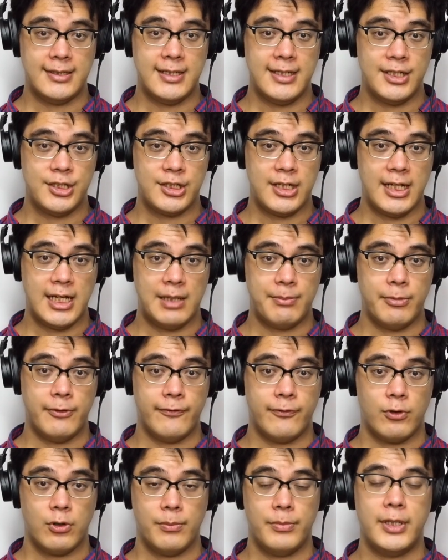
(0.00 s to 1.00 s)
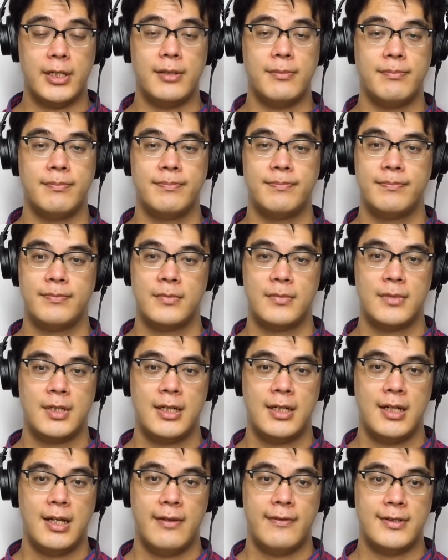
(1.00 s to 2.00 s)
DJ had performed in.
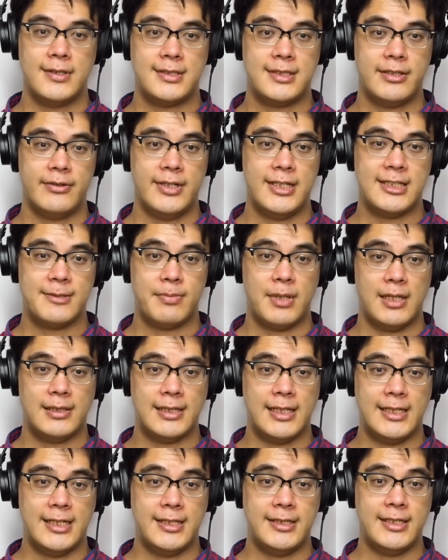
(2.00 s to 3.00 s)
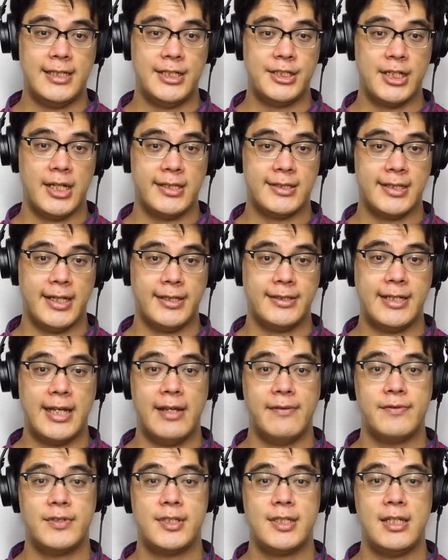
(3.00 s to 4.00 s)
The series spotlighted DJs like
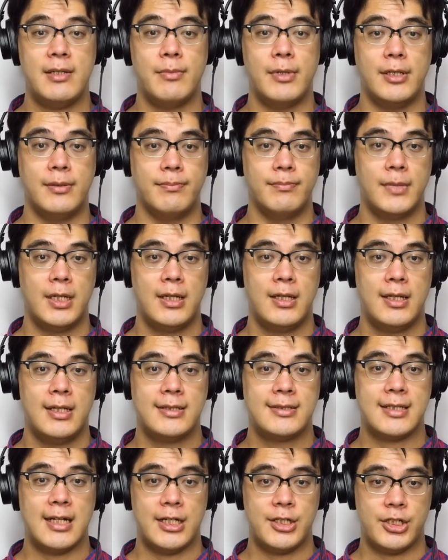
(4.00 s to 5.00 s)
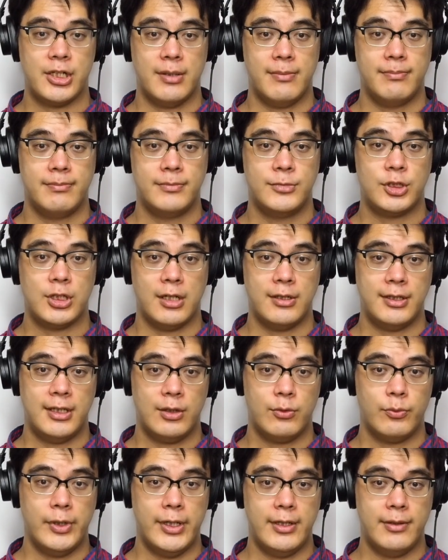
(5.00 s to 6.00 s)
Dave Seaman, Sasha, John
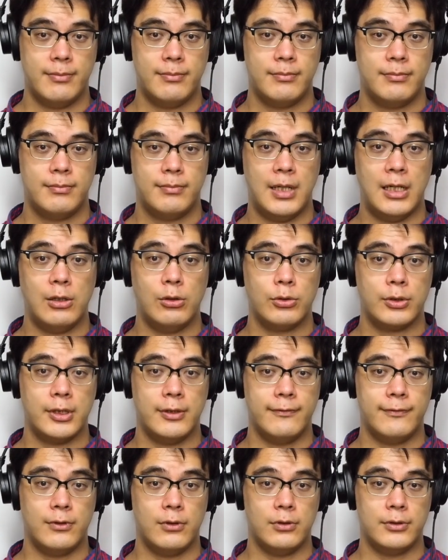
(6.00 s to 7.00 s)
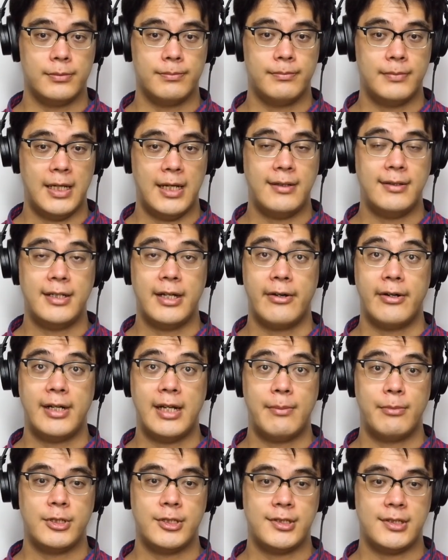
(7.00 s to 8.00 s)
Digweed, Paul Oakenfold, and Darren
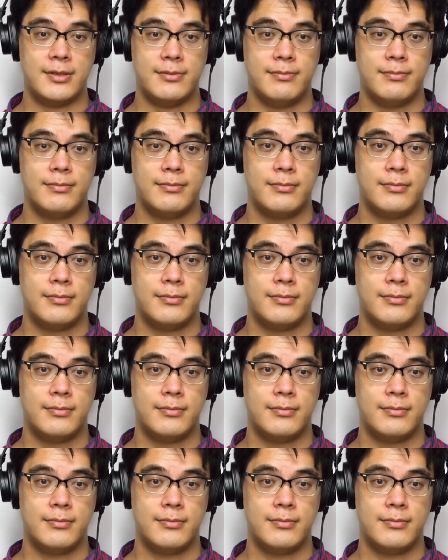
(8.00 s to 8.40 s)
Emerson,